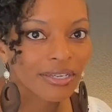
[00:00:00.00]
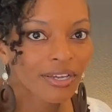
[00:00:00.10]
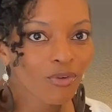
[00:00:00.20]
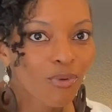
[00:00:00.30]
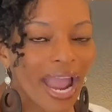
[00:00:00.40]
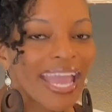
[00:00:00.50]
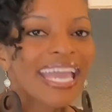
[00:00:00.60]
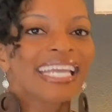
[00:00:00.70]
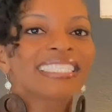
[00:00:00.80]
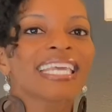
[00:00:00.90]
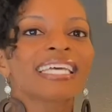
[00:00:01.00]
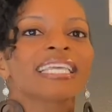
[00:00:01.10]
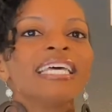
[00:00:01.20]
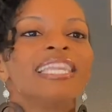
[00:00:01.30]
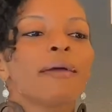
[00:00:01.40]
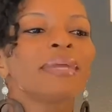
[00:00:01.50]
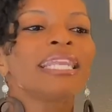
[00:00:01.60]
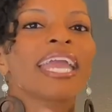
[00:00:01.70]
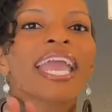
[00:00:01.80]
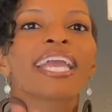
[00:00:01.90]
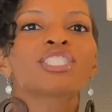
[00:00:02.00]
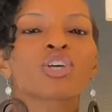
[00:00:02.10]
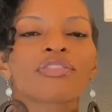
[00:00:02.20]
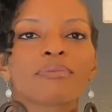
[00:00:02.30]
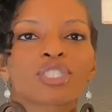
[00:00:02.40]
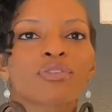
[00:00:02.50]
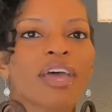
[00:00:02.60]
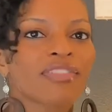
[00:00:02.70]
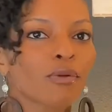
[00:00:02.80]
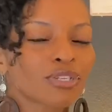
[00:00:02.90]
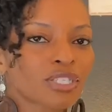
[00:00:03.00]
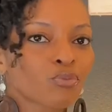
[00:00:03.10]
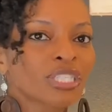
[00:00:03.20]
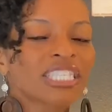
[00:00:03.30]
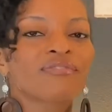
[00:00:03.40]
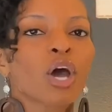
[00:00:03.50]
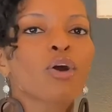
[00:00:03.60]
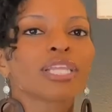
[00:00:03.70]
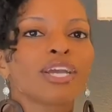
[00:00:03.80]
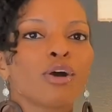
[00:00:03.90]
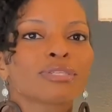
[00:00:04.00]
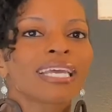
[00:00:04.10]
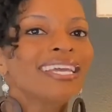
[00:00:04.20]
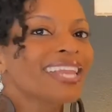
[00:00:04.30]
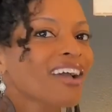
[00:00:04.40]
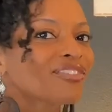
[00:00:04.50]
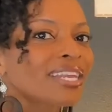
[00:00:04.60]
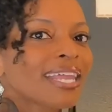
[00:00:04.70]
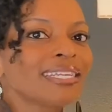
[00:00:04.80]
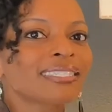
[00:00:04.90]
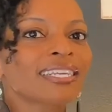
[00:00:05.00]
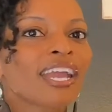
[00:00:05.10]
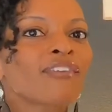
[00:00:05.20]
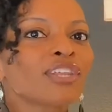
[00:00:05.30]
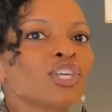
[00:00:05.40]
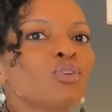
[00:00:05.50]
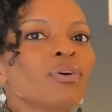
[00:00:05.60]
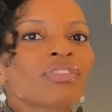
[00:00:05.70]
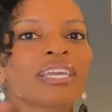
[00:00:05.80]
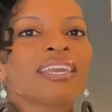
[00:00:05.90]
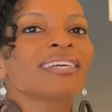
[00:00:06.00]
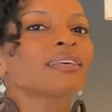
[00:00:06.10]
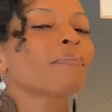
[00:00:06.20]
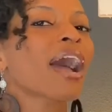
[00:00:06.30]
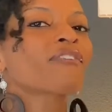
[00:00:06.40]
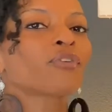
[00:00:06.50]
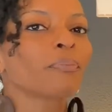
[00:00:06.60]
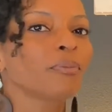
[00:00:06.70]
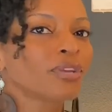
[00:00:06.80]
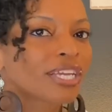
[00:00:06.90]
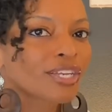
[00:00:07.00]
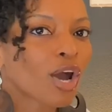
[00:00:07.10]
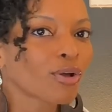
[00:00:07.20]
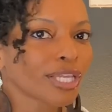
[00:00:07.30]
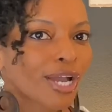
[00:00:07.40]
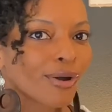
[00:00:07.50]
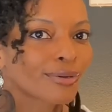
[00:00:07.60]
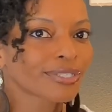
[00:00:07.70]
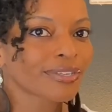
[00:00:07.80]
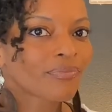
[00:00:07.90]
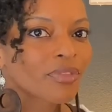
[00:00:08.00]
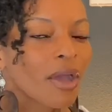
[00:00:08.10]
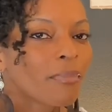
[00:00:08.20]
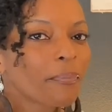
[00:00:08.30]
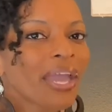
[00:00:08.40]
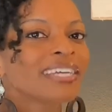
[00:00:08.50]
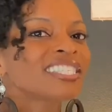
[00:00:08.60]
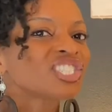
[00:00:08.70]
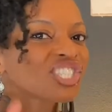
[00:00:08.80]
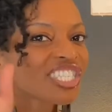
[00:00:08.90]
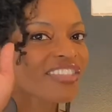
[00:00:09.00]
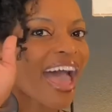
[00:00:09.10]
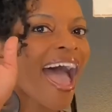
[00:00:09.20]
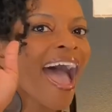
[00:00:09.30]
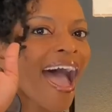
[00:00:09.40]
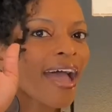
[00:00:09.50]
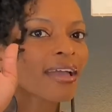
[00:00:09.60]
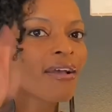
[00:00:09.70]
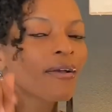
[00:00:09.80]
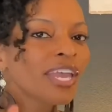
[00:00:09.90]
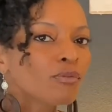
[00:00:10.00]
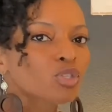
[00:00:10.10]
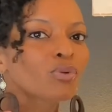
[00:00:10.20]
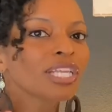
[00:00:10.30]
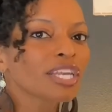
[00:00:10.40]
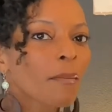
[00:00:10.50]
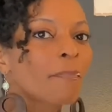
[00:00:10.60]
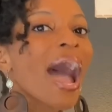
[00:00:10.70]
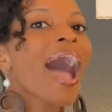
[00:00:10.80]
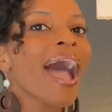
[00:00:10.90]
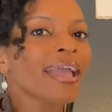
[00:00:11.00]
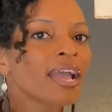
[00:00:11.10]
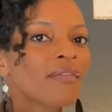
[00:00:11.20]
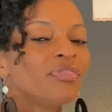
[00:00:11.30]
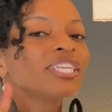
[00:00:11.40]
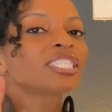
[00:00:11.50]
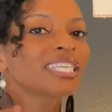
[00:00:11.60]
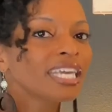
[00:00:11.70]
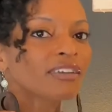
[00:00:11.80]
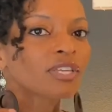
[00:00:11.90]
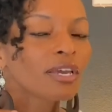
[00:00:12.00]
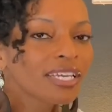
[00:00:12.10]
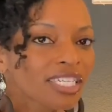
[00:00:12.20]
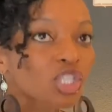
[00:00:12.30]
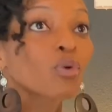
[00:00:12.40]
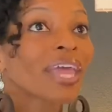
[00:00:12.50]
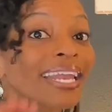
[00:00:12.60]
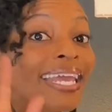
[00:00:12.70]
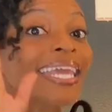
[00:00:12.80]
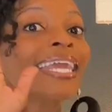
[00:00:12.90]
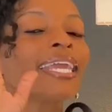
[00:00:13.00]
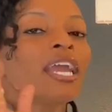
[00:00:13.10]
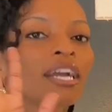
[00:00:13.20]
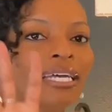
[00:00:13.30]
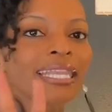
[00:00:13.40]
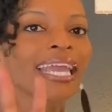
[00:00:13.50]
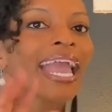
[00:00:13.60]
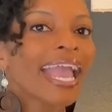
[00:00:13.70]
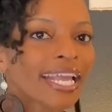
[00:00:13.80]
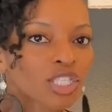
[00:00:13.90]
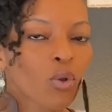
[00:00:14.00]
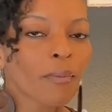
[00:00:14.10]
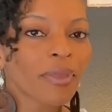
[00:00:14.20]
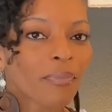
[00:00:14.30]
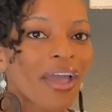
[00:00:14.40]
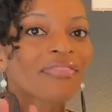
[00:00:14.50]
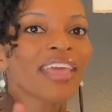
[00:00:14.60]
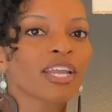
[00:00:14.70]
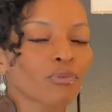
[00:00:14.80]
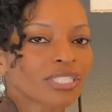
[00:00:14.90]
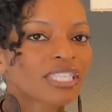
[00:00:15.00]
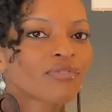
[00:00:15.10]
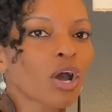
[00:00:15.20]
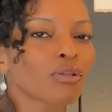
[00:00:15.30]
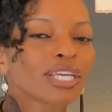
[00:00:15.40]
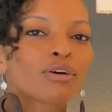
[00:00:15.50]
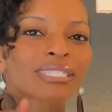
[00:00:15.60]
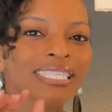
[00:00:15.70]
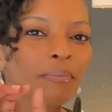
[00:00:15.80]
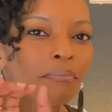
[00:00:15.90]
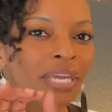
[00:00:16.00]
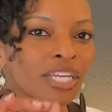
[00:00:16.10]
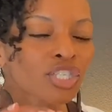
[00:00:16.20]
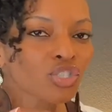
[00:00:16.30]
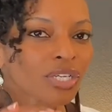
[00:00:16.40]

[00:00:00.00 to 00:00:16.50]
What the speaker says: Right? He says, let me lay hands on them so that they will receive the Holy Ghost. Now, if you're not listening carefully, you would think he has a mind for people to get the Holy Ghost. But pay attention to the eye. He was willing to buy this gift so that he could lay hands on people and they could receive the Holy Ghost. See, ministry